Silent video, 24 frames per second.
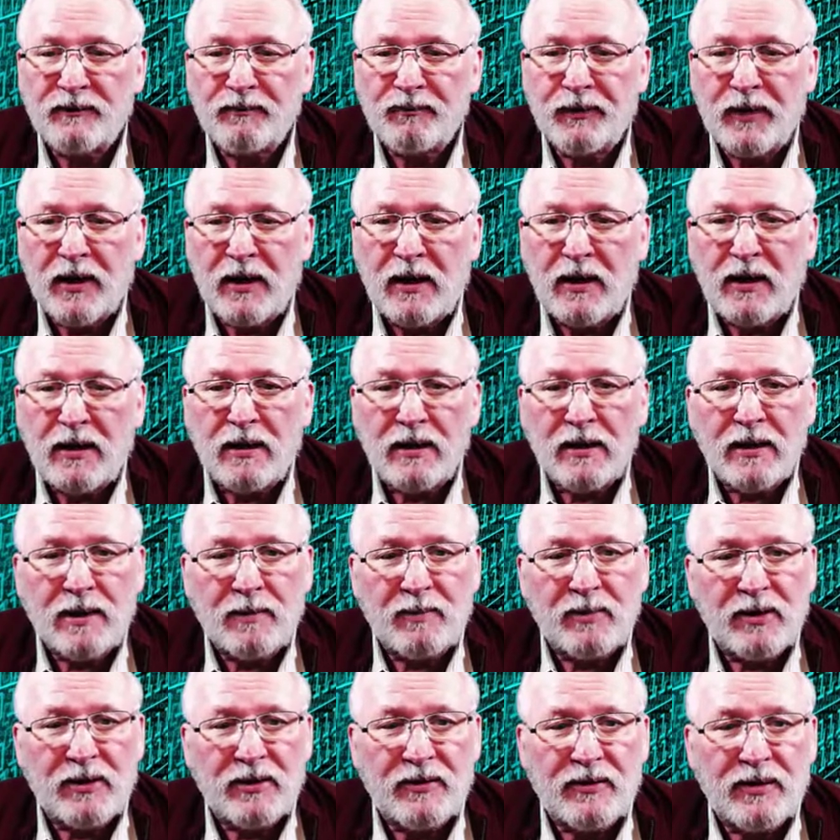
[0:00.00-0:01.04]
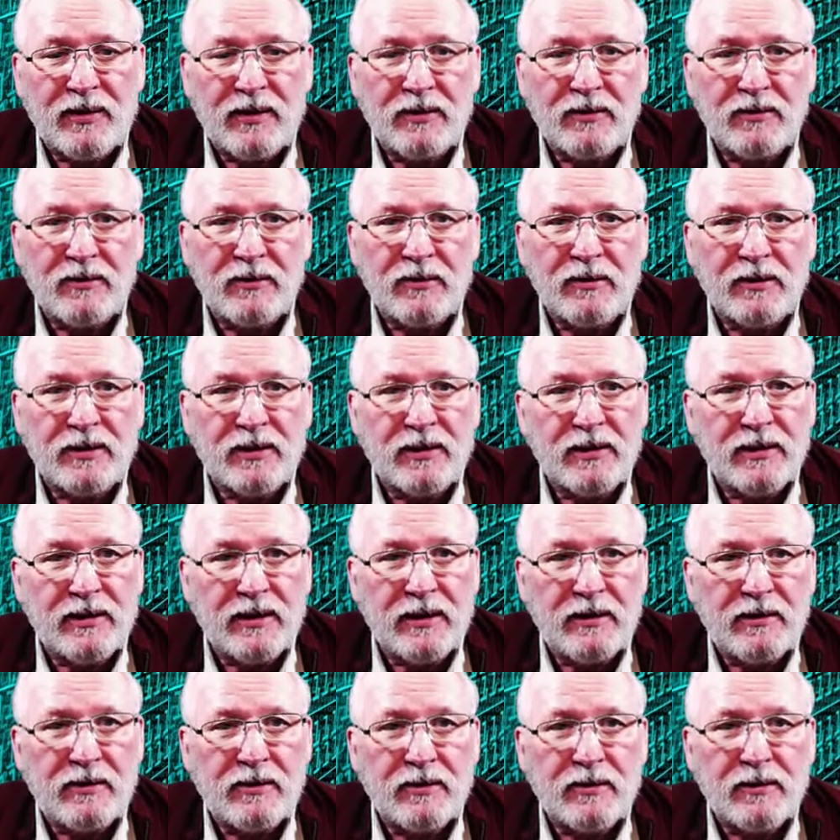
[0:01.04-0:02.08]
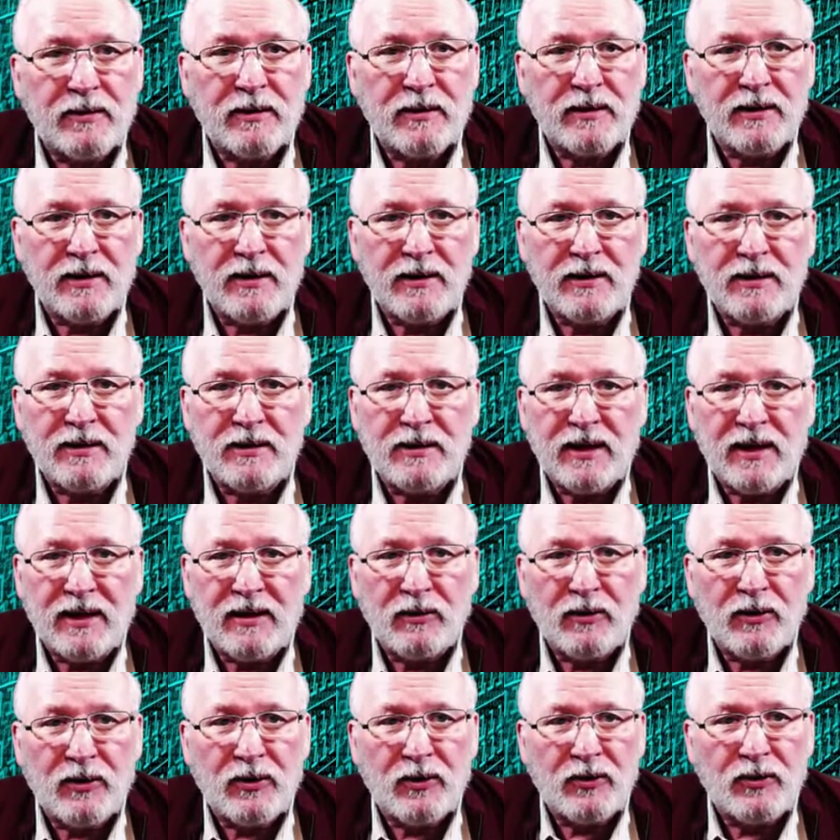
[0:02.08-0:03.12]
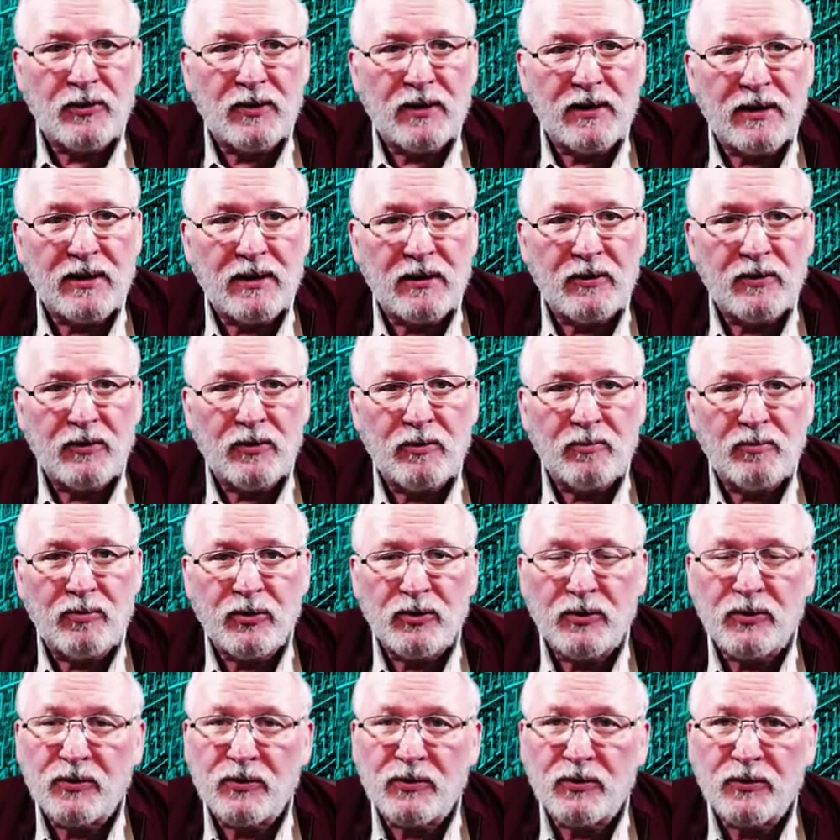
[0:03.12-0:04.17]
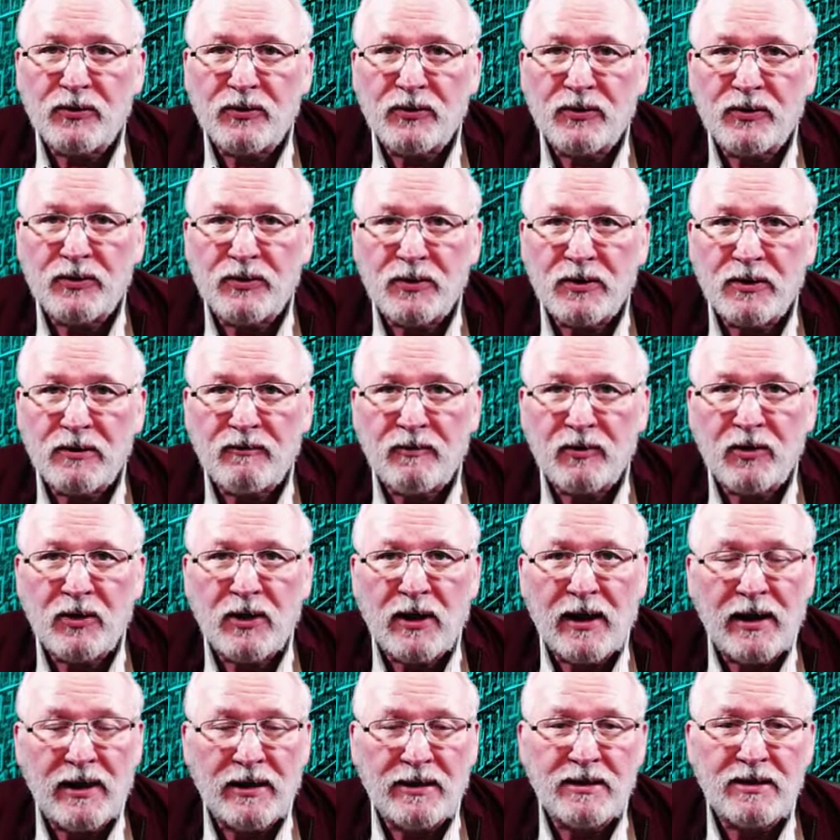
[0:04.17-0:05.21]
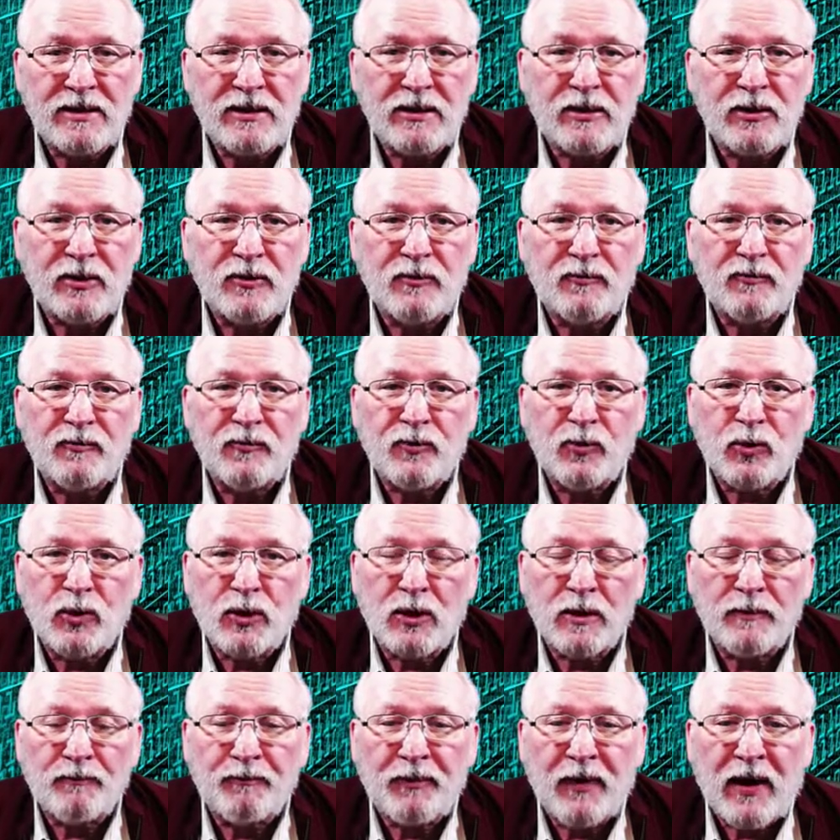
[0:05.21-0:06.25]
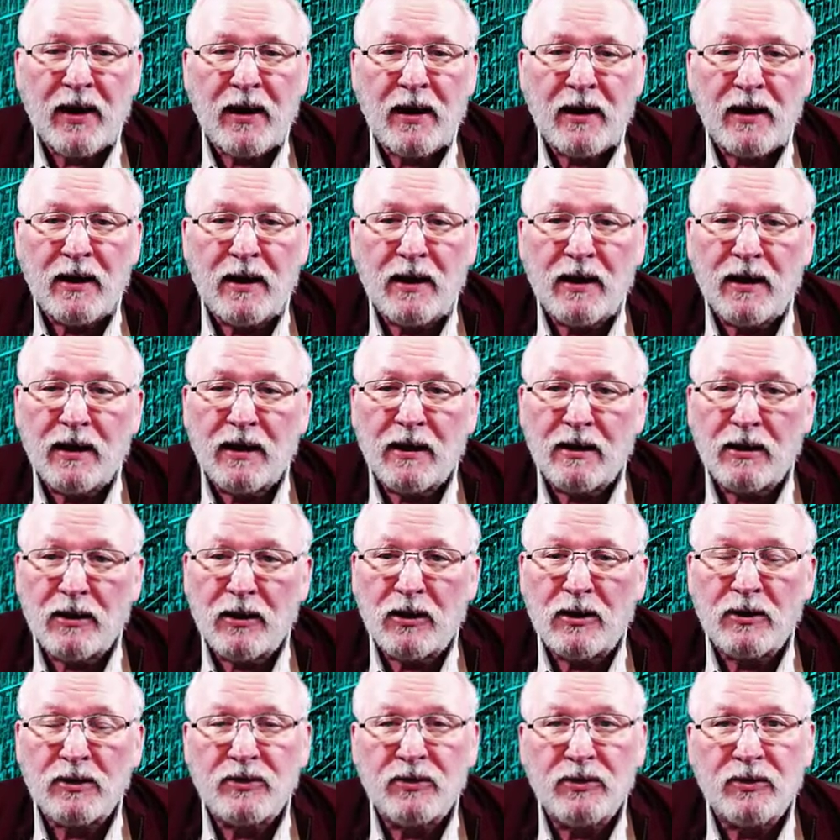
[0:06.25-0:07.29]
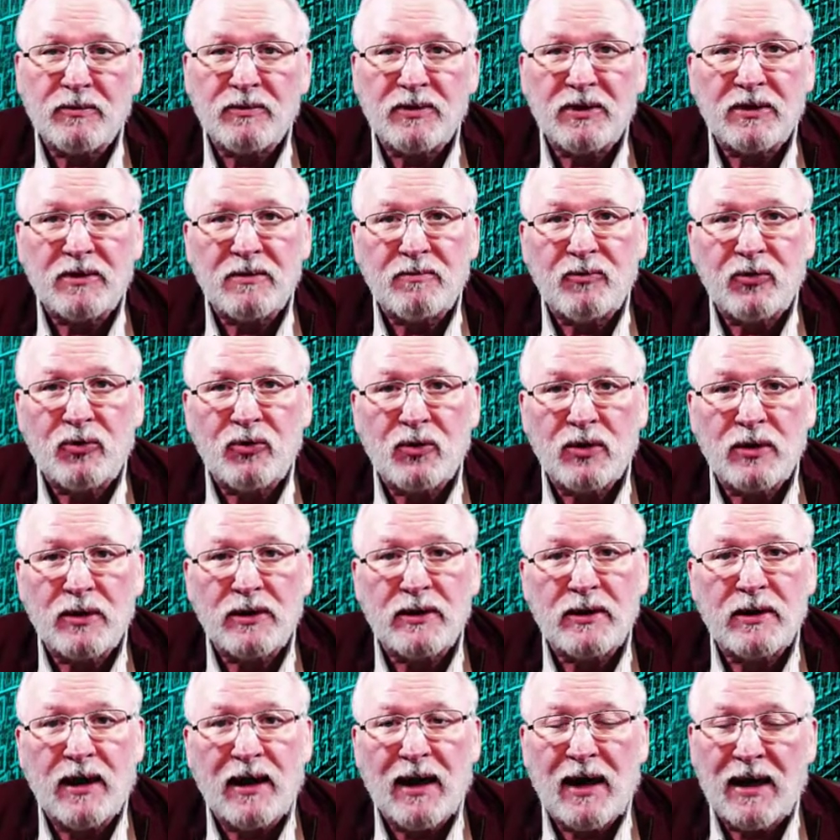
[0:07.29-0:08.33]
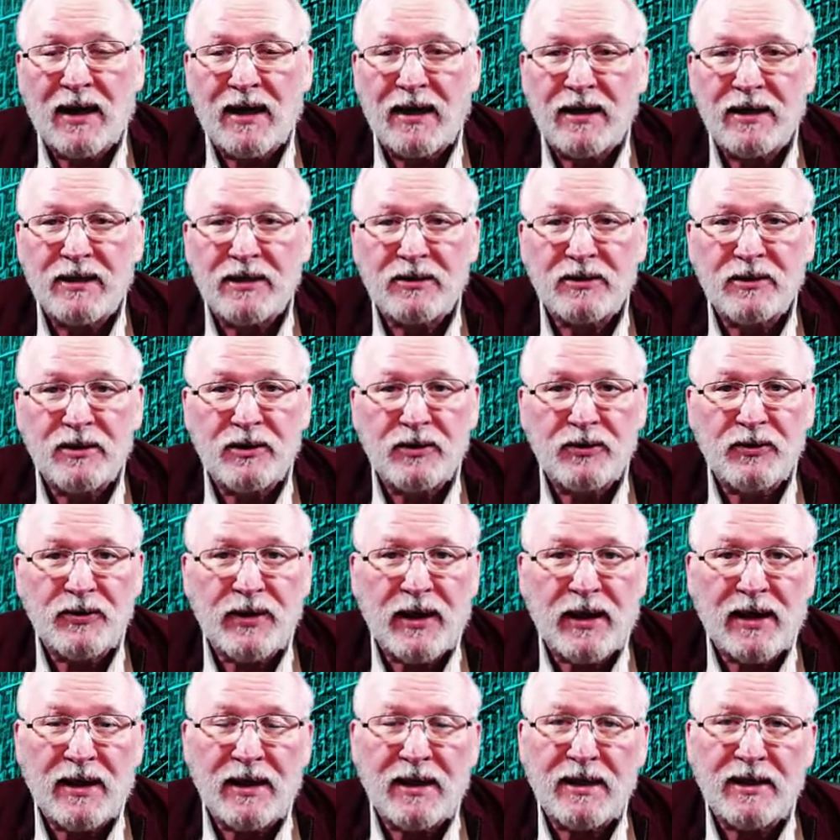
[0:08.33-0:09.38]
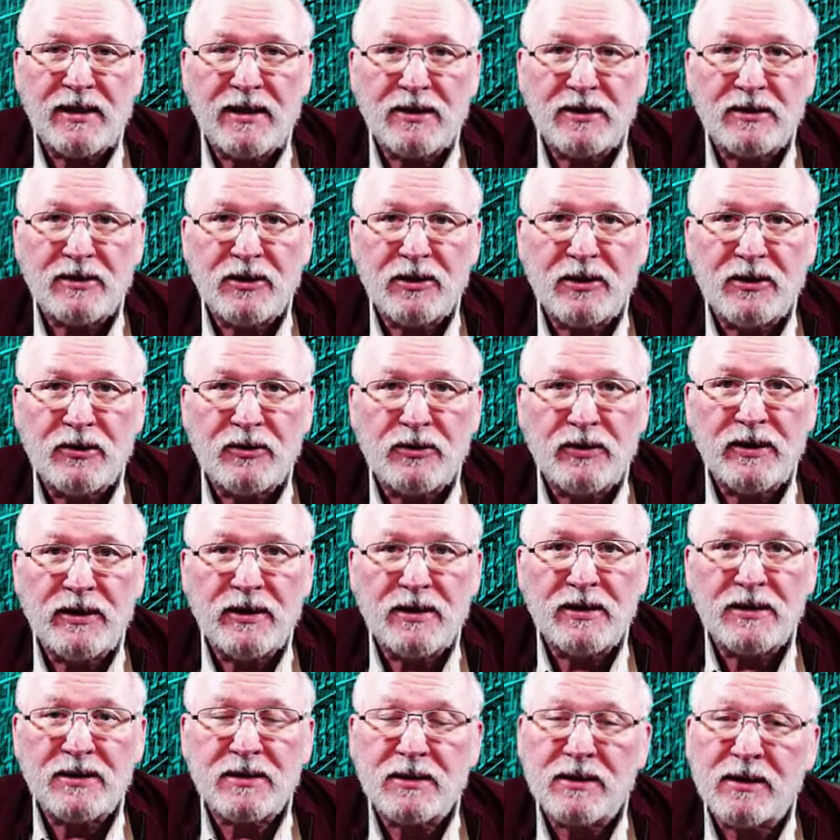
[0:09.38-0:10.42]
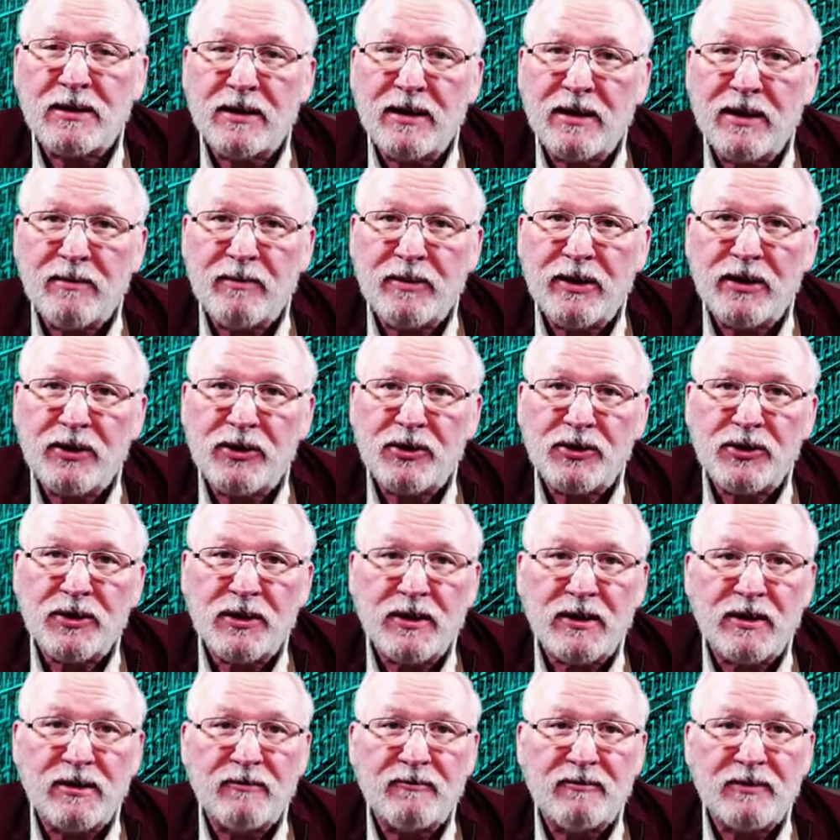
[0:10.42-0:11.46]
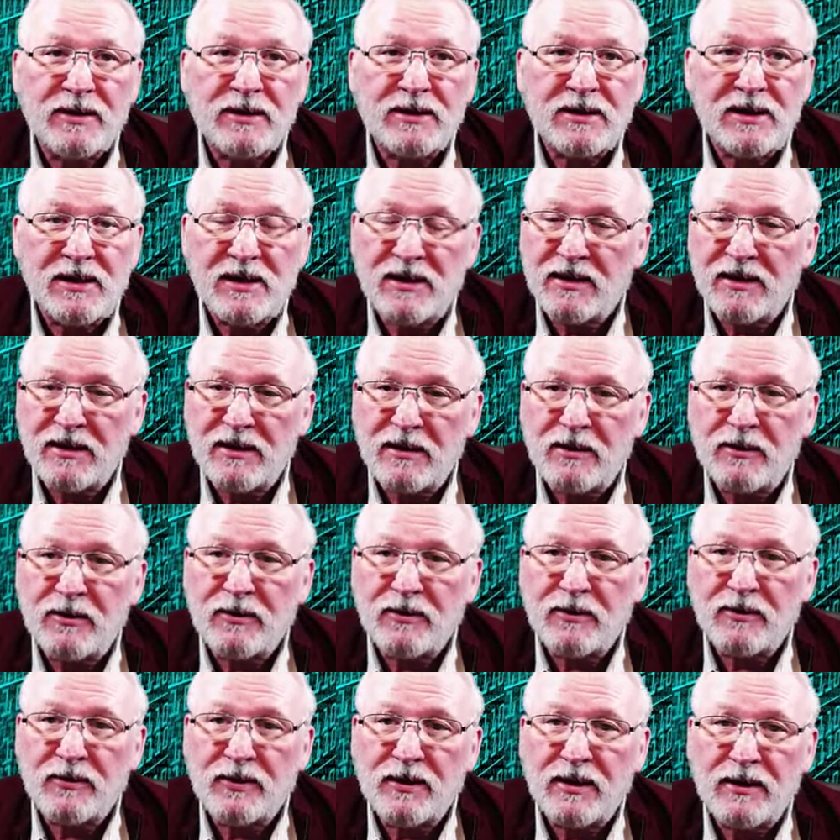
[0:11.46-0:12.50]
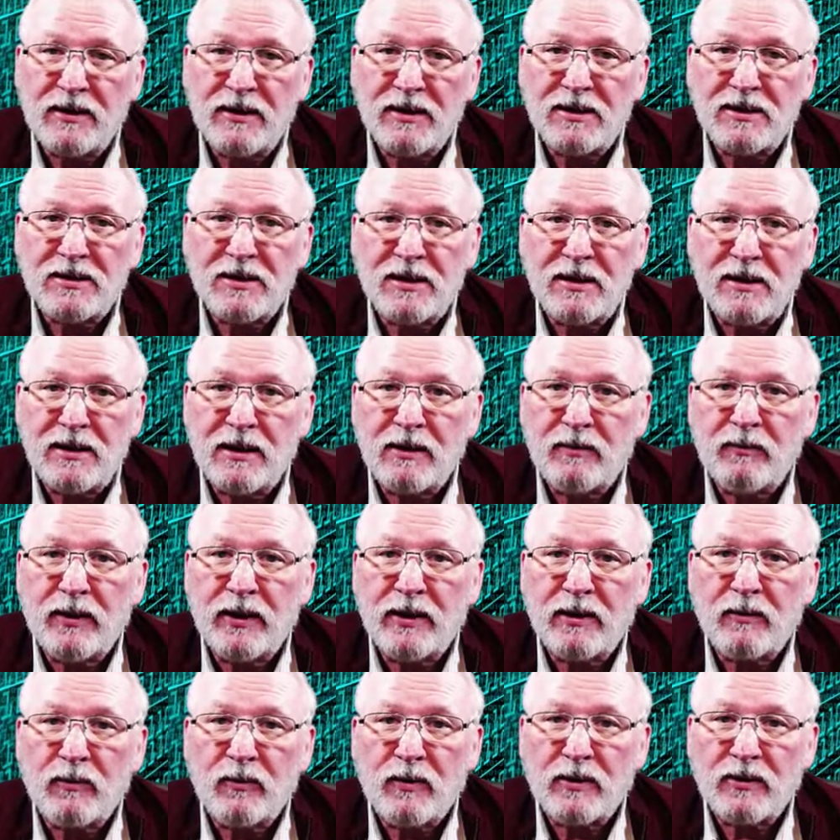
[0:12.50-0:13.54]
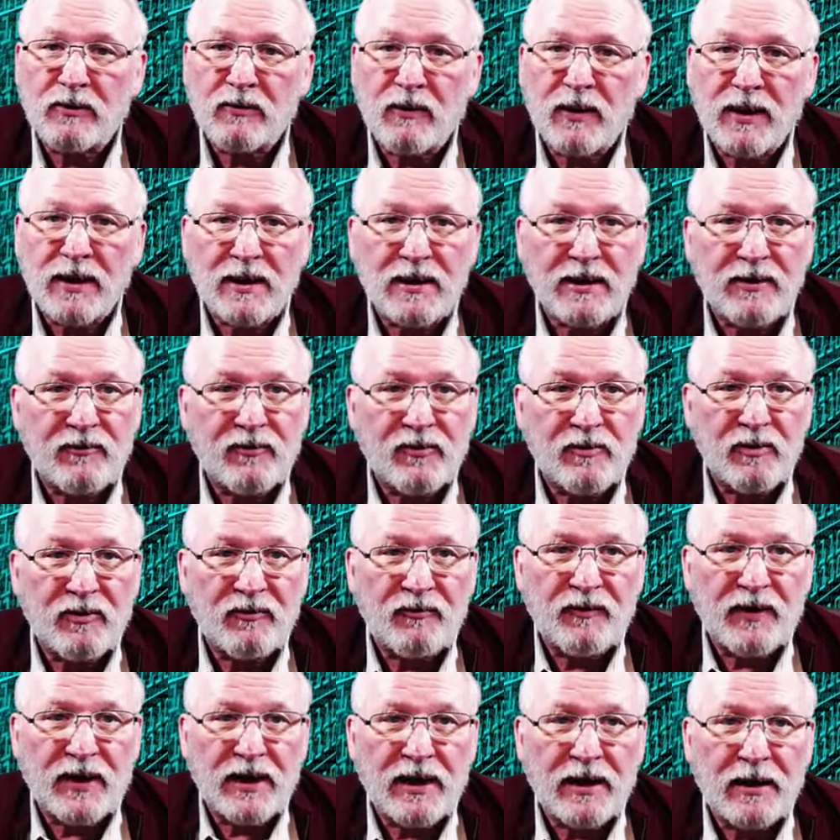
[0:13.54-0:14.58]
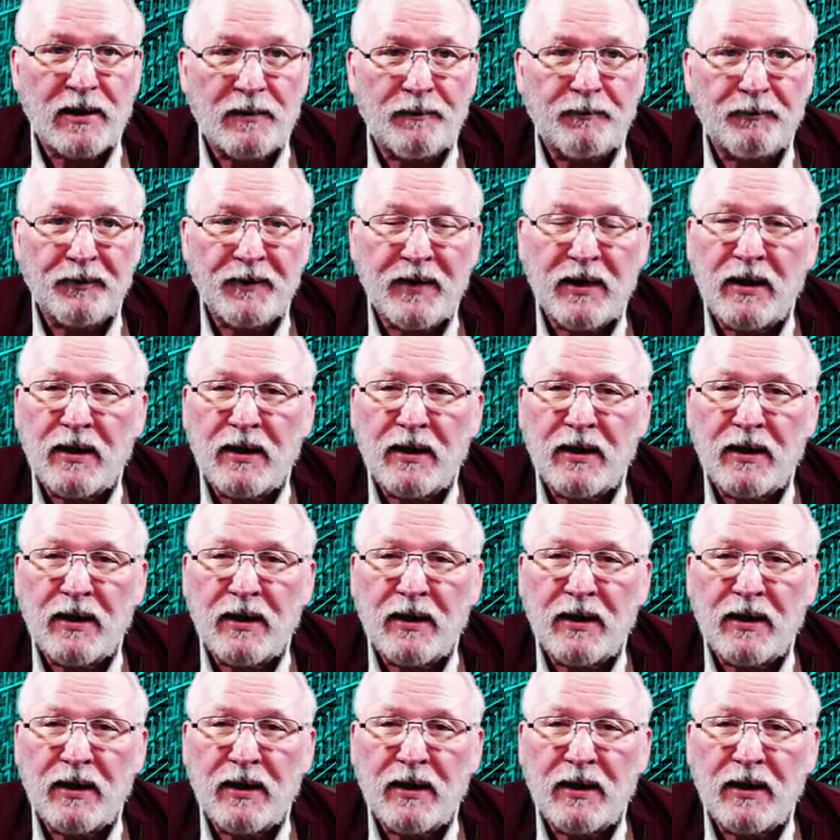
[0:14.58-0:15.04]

A couple of things you're going to need. You're going to need to download the Ubuntu Server 18.04 long-term support ISO. The ISO is an image of a CD. You don't need the CD. We can work directly from a file.